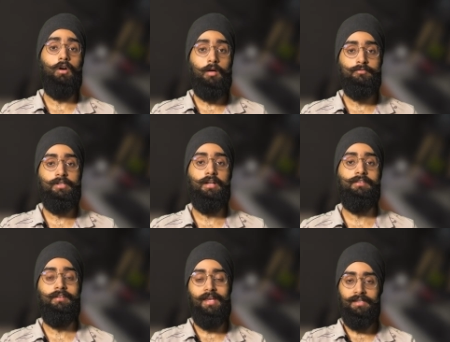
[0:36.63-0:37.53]

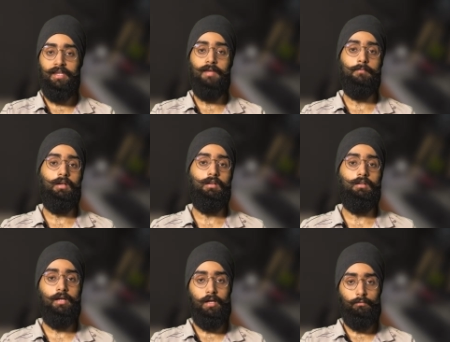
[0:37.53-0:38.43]
objects in
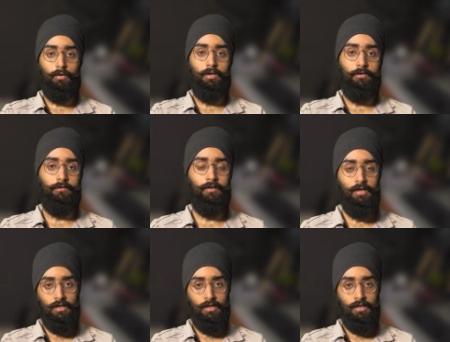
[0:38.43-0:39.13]
GameMaker at once.